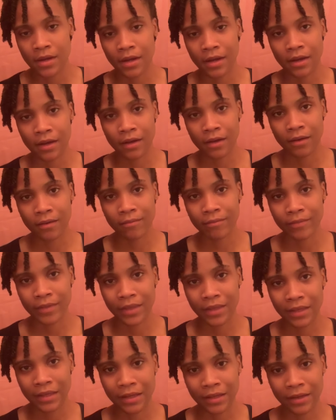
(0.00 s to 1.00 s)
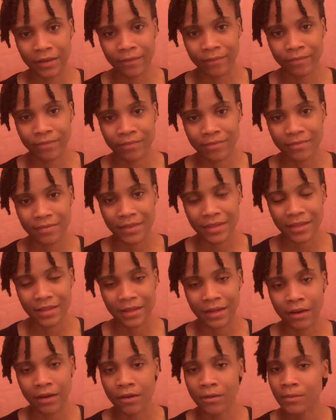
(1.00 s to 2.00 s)
And
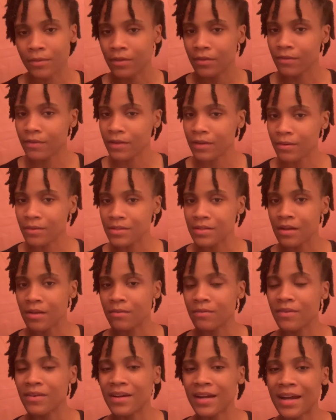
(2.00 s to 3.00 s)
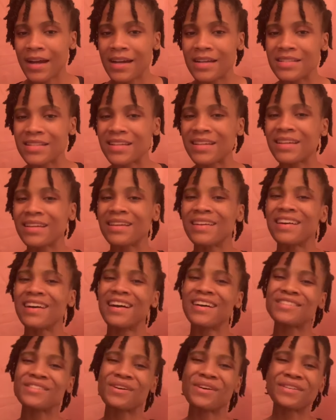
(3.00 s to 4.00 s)
I hope this video was helpful, guys, and
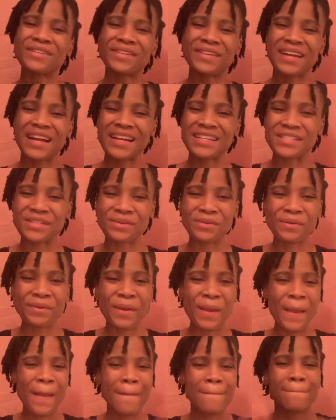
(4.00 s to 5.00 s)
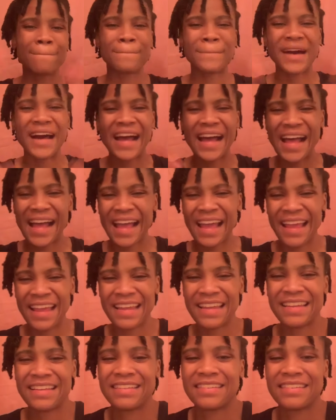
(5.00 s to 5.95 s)
I'll talk to you guys soon. Bye.